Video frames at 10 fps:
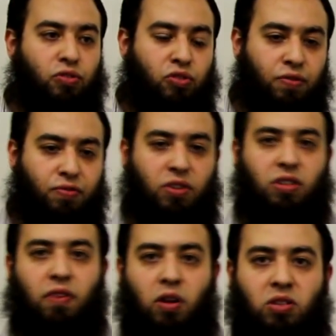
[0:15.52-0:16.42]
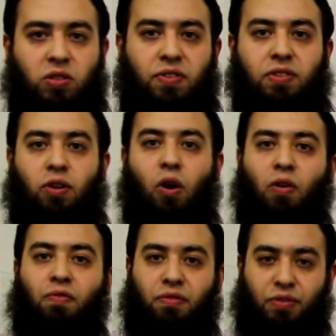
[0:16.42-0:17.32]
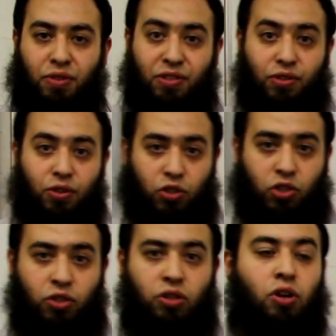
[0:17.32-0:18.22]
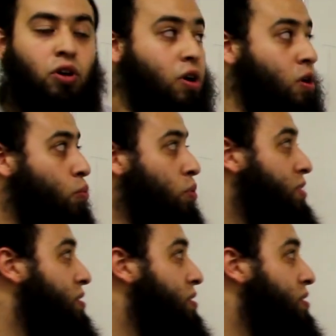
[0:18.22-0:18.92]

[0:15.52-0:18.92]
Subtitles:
different philosophies of research. We